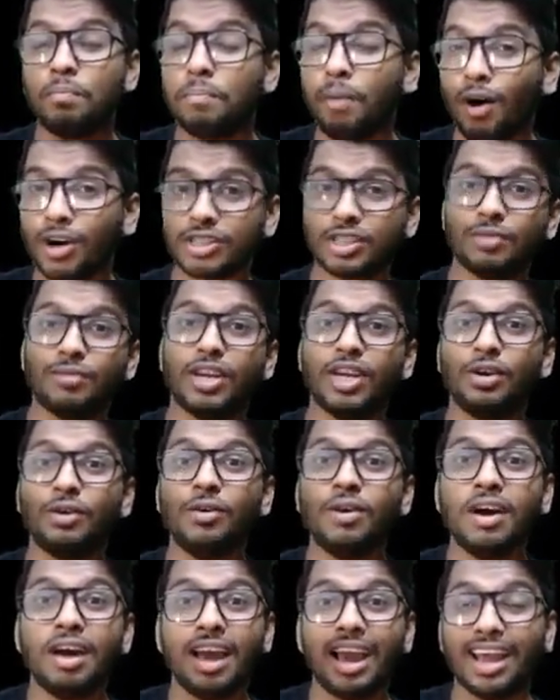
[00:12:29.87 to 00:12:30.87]
Pause the
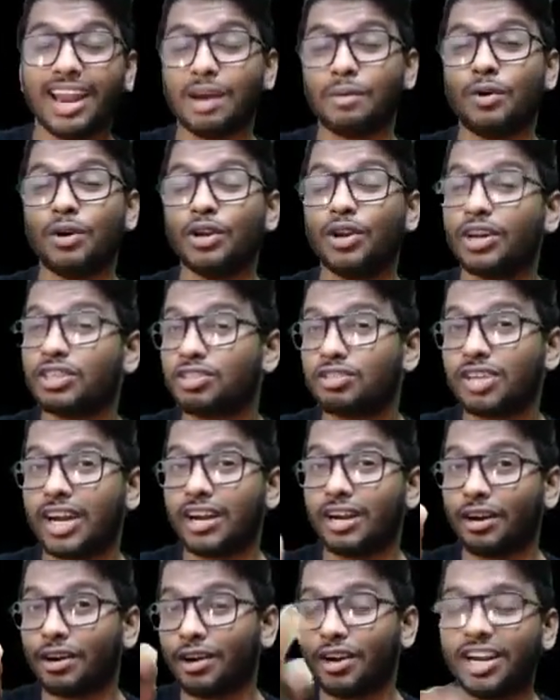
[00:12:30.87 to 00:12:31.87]
video and I want you guys to try
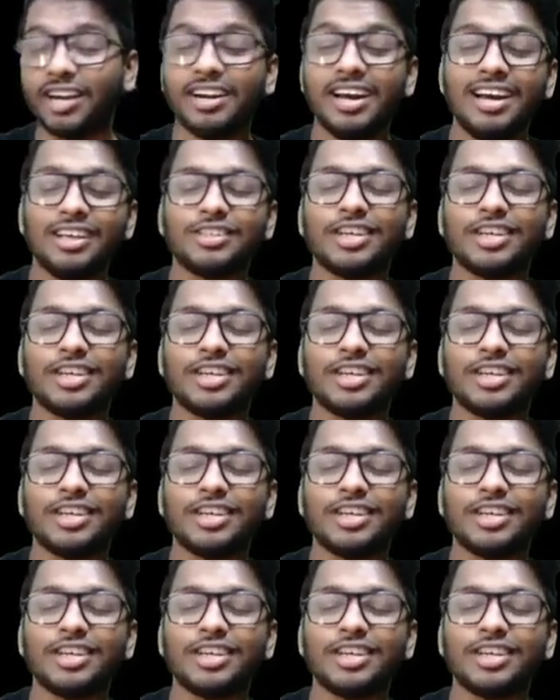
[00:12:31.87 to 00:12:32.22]
it out. All right.